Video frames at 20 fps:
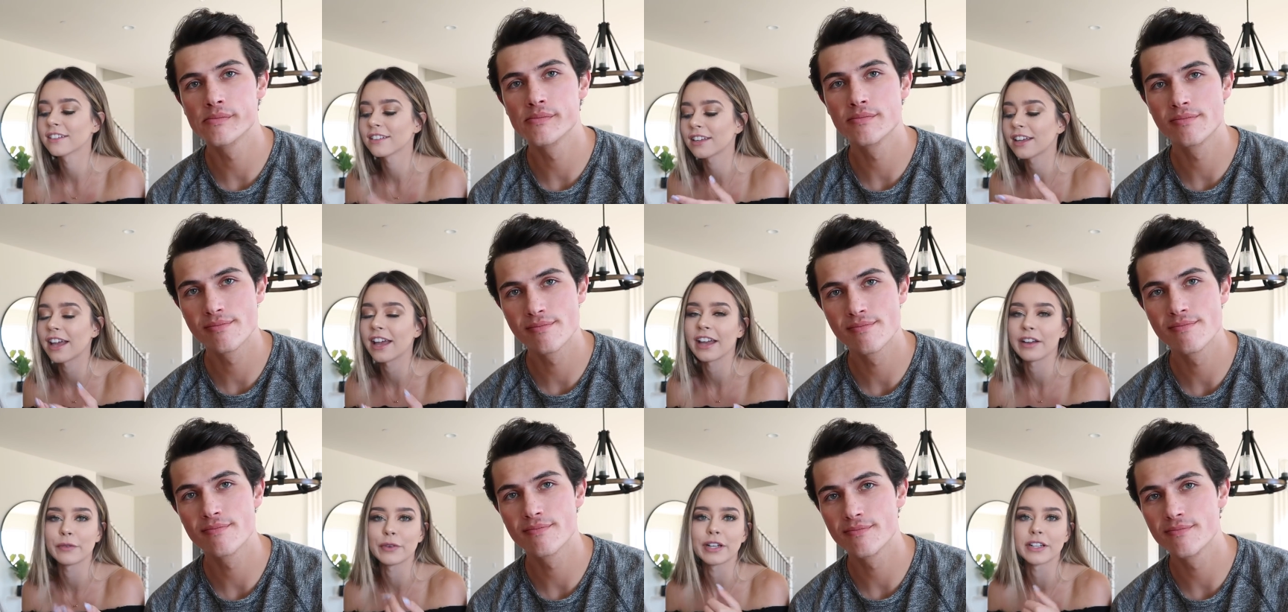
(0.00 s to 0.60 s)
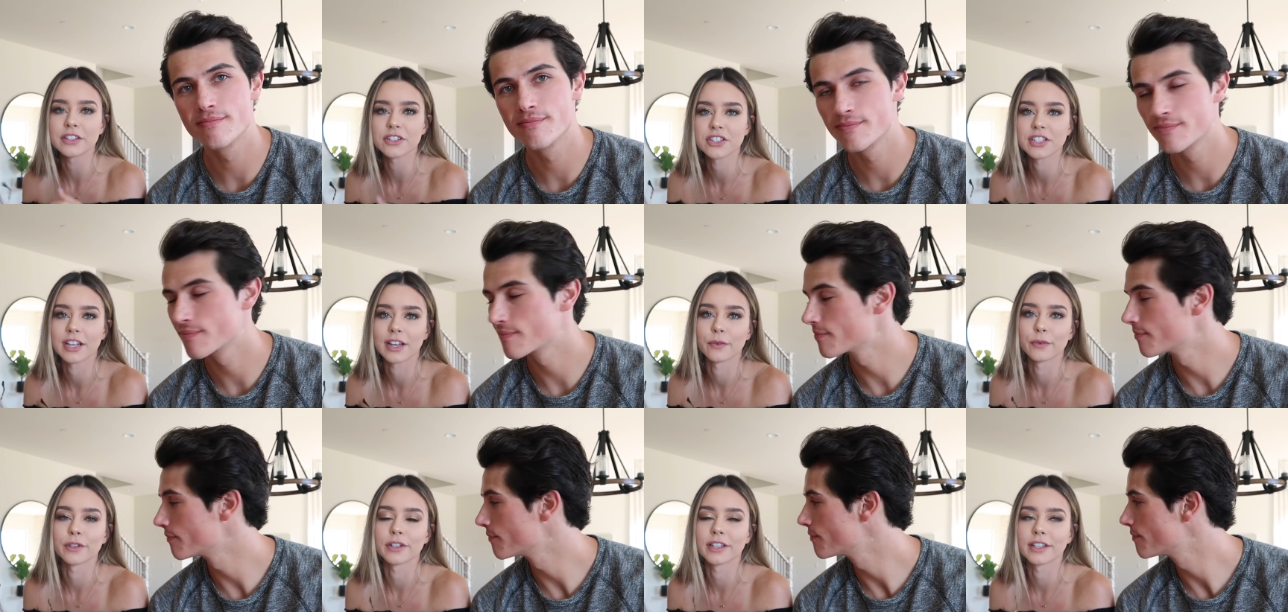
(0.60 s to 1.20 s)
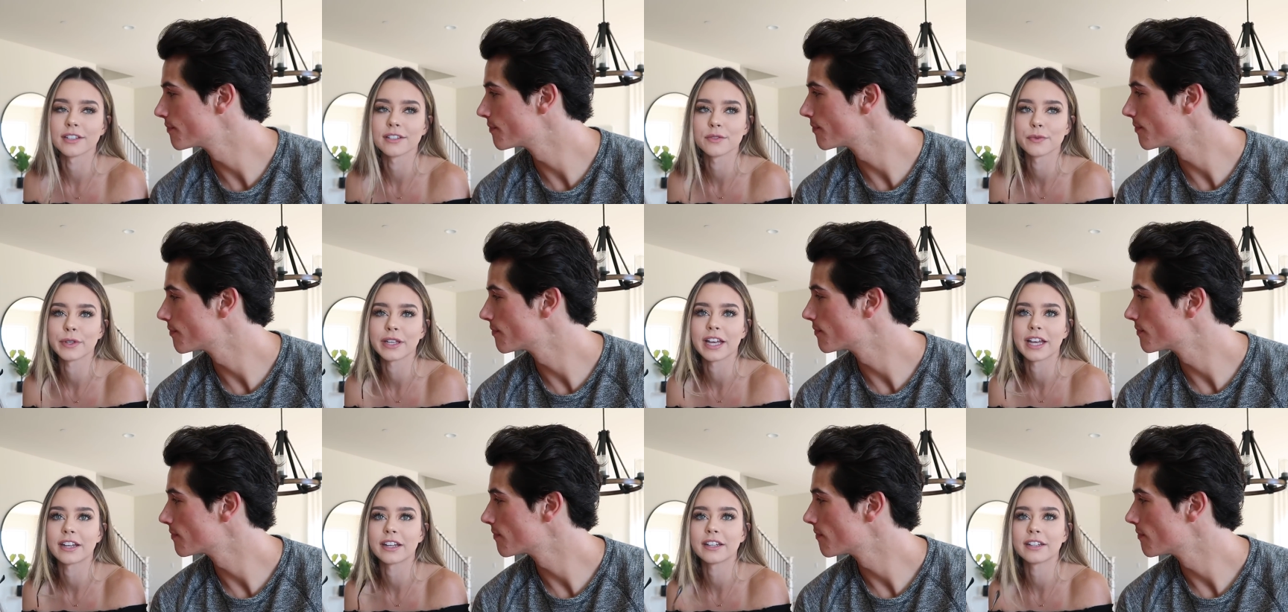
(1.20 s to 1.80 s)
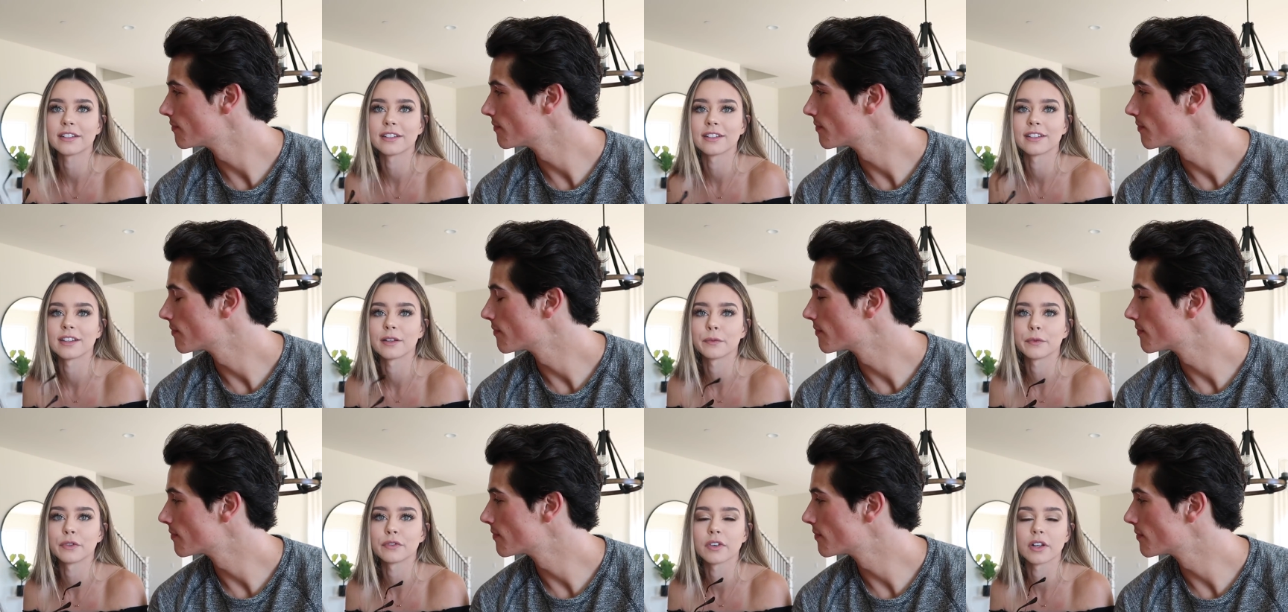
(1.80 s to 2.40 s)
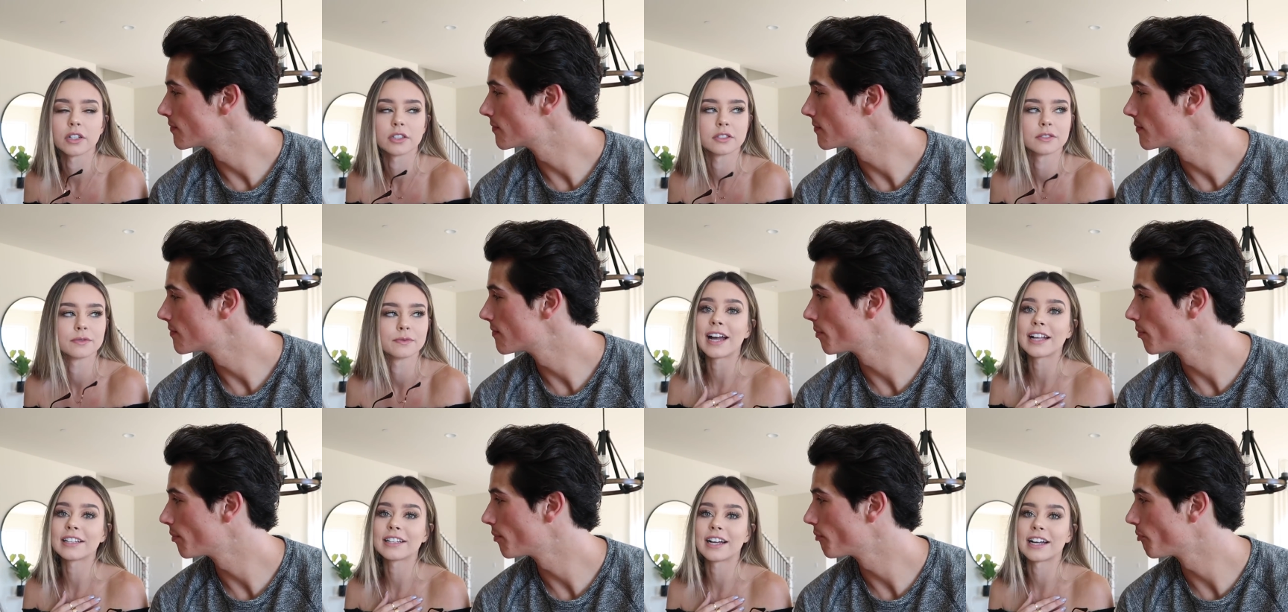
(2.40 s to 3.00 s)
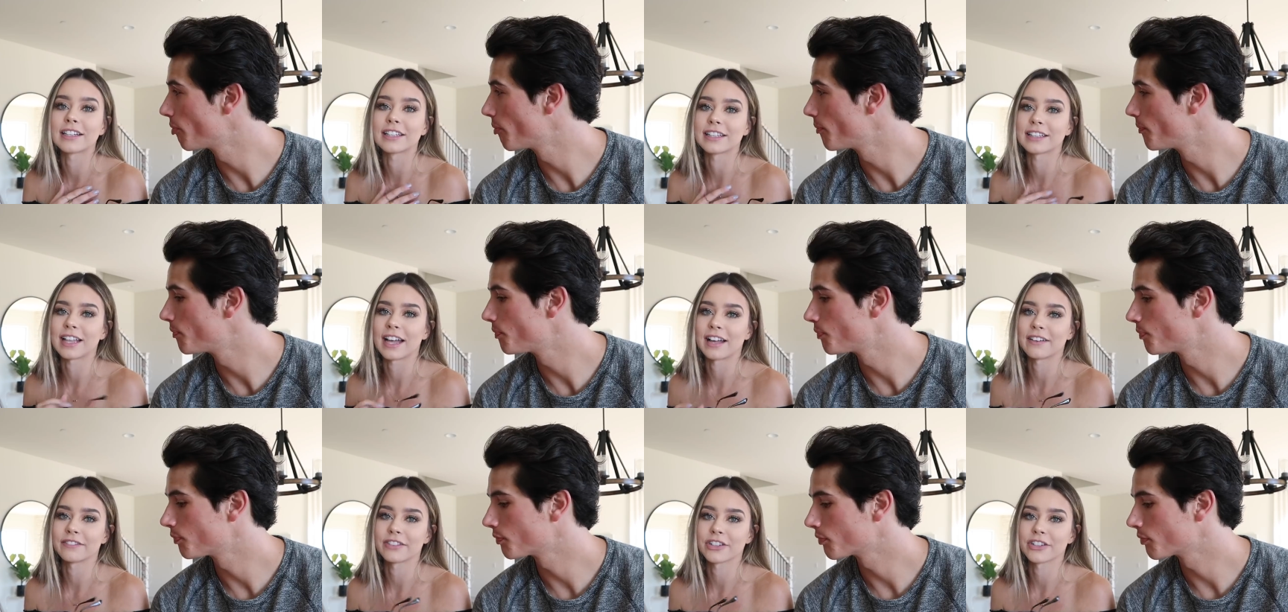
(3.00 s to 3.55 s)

Speaker 1: okay, we understand what it is, we get it, and then move on. I, I like that